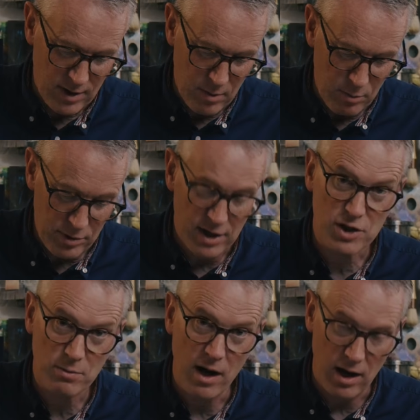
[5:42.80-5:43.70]
brush
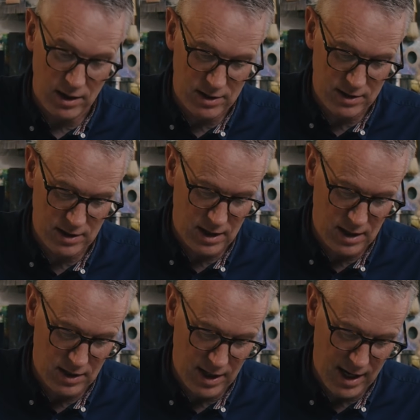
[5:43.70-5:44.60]
marks in
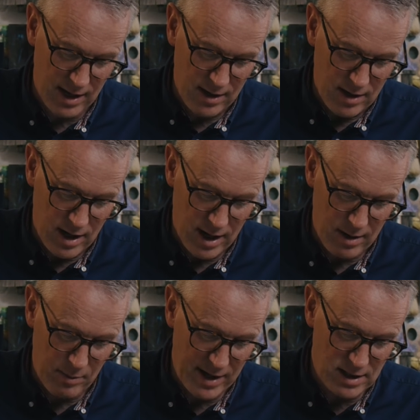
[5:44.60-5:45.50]
their
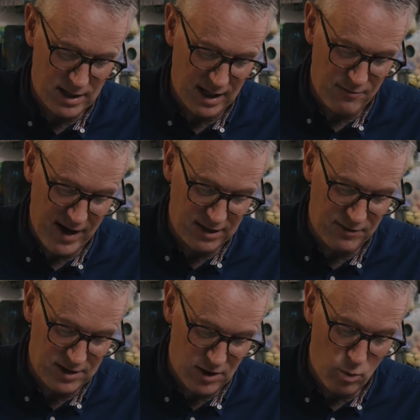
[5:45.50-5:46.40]
painting. In fact, if they
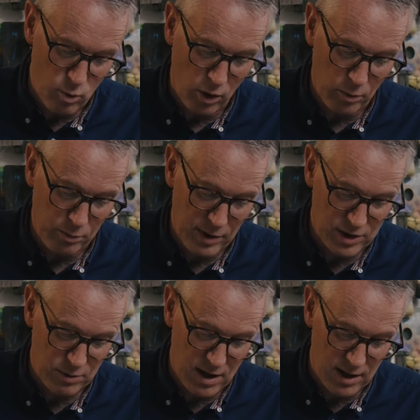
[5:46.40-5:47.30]
don't want brush
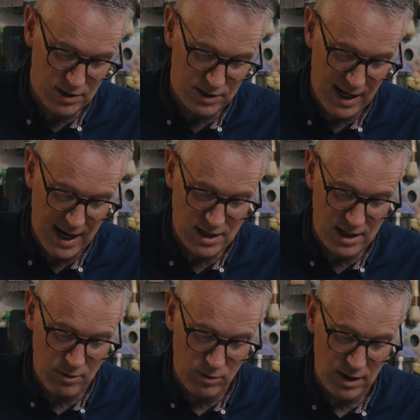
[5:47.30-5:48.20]
marks, they actually
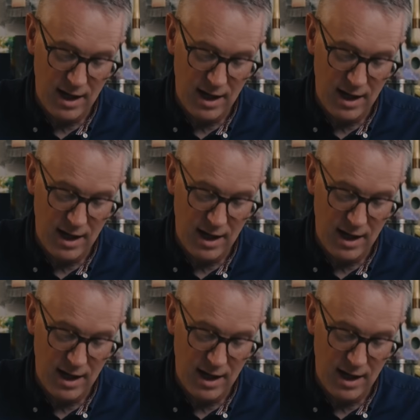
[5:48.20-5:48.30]
will